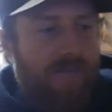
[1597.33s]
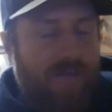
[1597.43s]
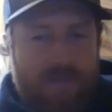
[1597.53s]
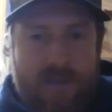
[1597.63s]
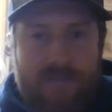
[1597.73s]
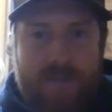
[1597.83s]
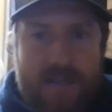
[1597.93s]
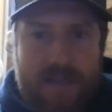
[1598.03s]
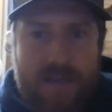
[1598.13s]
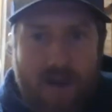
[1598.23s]
feeling
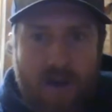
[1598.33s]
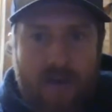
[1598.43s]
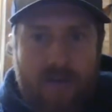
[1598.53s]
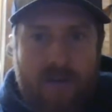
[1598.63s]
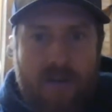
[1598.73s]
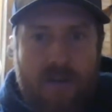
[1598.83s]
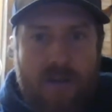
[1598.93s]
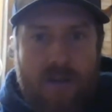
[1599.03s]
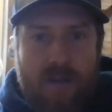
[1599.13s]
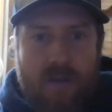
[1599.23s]
convicted on
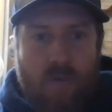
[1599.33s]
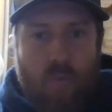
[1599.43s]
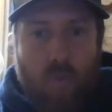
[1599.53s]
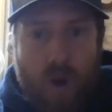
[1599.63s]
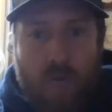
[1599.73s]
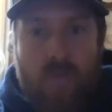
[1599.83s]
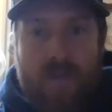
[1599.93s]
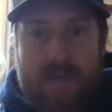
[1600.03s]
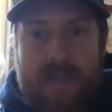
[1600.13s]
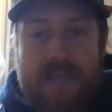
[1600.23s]
what we
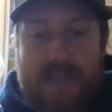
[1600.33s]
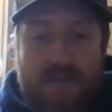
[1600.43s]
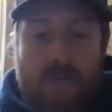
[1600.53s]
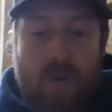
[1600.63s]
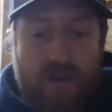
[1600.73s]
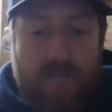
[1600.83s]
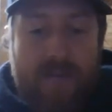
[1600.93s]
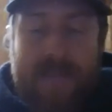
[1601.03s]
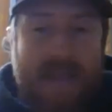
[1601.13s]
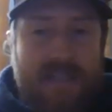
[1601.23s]
need to get rid of.
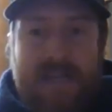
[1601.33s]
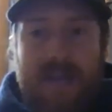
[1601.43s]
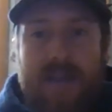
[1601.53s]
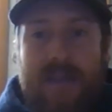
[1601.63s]
And that's not,